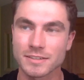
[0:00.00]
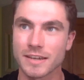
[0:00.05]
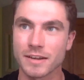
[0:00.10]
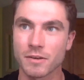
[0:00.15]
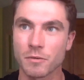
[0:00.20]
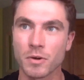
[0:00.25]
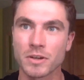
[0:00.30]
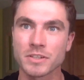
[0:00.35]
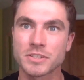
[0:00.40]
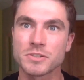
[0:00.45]
because
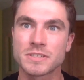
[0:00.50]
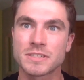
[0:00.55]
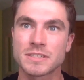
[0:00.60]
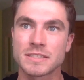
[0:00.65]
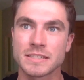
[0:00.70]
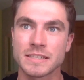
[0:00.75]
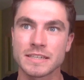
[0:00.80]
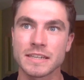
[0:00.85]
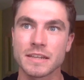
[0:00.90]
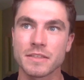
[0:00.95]
like once you
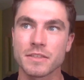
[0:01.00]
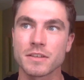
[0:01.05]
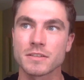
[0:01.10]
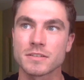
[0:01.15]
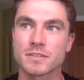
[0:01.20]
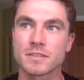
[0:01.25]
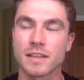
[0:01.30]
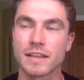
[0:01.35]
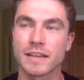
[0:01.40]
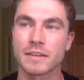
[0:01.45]
see
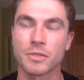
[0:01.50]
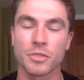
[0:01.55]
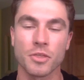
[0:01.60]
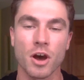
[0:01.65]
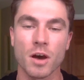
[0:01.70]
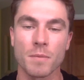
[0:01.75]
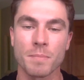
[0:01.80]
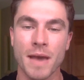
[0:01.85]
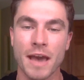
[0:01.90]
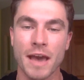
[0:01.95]
this like
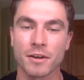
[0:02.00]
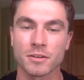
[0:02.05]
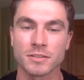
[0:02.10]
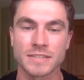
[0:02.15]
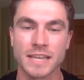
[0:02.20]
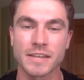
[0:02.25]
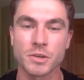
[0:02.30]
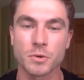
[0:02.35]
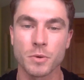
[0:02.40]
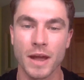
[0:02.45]
thought patterns
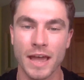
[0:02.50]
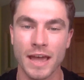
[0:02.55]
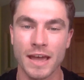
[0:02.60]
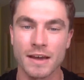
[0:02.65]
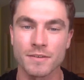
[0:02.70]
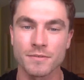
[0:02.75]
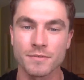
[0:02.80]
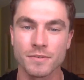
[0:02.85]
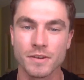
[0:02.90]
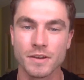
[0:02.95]
that you
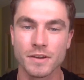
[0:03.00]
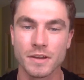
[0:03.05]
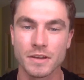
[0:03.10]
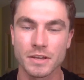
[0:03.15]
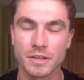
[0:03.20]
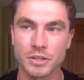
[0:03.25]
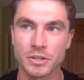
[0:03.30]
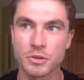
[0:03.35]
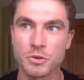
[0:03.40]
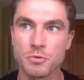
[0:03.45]
have,
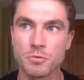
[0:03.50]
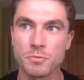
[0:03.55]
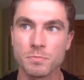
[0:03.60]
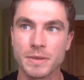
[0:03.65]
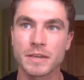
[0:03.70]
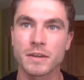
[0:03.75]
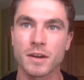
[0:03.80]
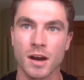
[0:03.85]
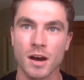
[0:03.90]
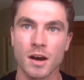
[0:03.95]
you
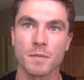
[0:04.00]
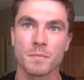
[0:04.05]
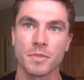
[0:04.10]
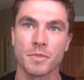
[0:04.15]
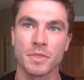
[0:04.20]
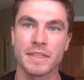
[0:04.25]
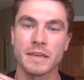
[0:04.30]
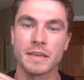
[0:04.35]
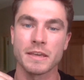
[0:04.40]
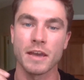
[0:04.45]

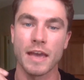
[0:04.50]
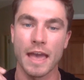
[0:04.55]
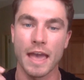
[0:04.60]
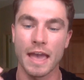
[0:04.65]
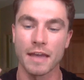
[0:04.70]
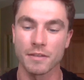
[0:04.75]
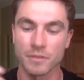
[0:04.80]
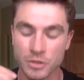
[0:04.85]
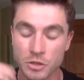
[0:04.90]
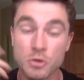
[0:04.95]
become
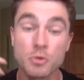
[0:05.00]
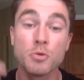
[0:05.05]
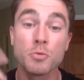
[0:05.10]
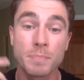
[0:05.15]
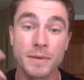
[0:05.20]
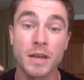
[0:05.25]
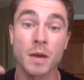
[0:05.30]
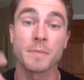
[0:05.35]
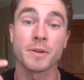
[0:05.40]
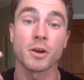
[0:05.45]

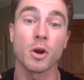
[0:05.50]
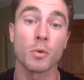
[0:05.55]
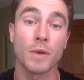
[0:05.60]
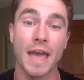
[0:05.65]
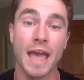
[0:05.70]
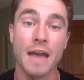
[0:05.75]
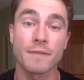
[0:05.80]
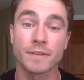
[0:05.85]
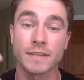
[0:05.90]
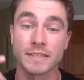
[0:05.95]
your own
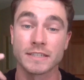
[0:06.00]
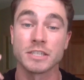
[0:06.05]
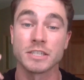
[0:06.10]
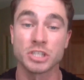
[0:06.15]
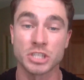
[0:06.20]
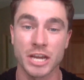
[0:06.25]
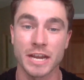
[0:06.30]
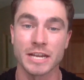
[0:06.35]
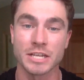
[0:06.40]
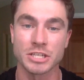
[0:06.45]
advocate to
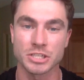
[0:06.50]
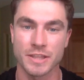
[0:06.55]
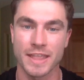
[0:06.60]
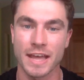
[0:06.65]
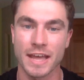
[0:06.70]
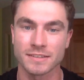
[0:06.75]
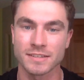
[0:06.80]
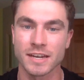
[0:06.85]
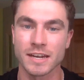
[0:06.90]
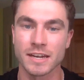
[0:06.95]
change
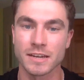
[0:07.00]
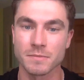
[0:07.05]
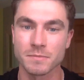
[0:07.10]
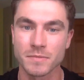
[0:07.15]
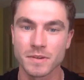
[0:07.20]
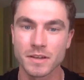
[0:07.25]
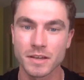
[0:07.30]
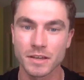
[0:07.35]
that type.